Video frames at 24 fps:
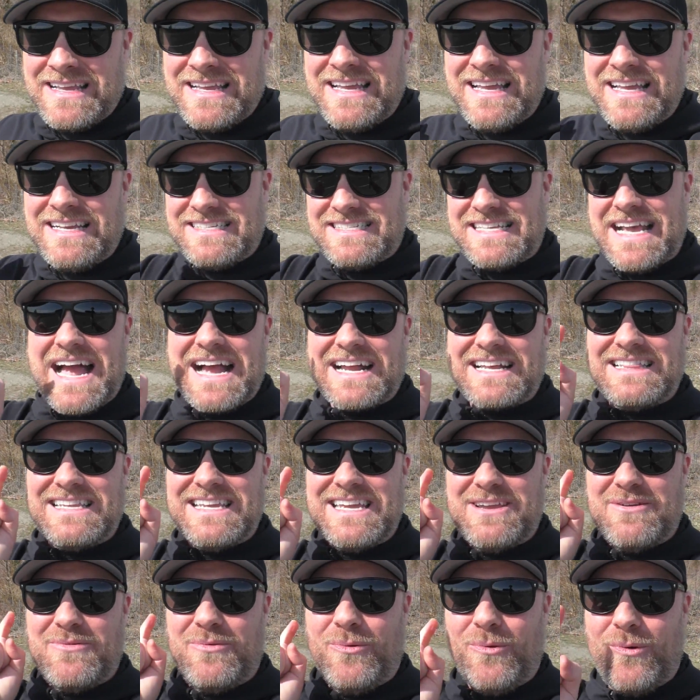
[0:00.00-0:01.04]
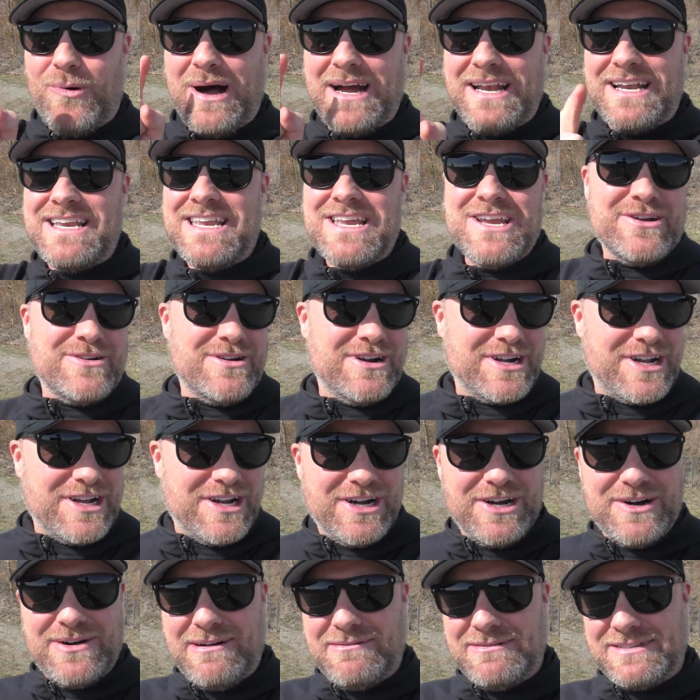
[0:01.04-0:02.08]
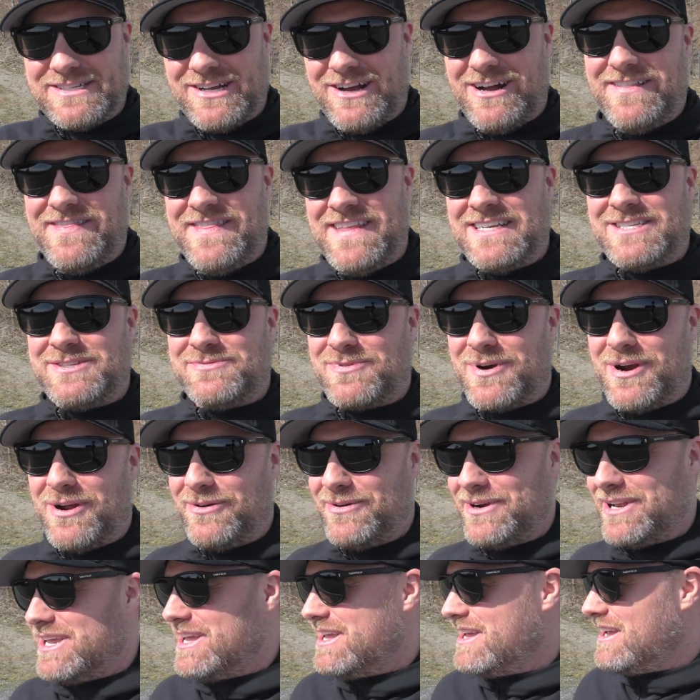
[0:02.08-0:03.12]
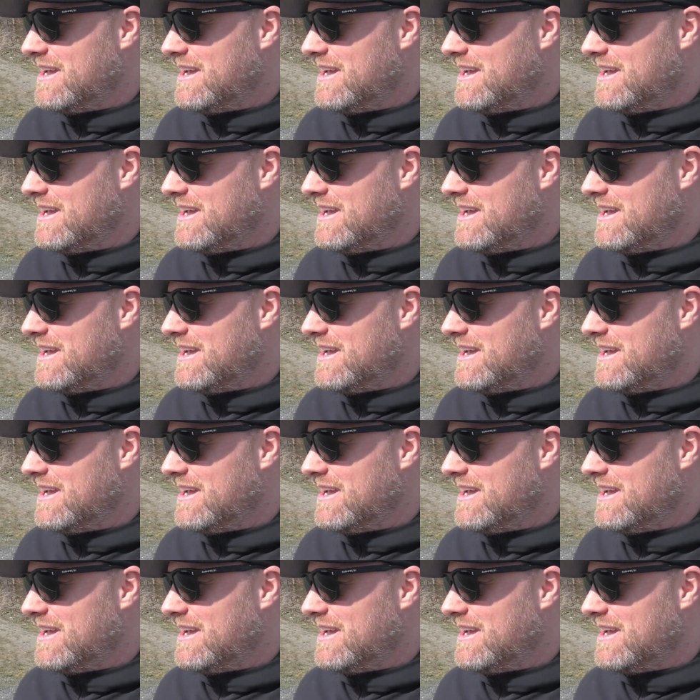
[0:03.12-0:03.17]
Exactly 1 year ago, I was on this road.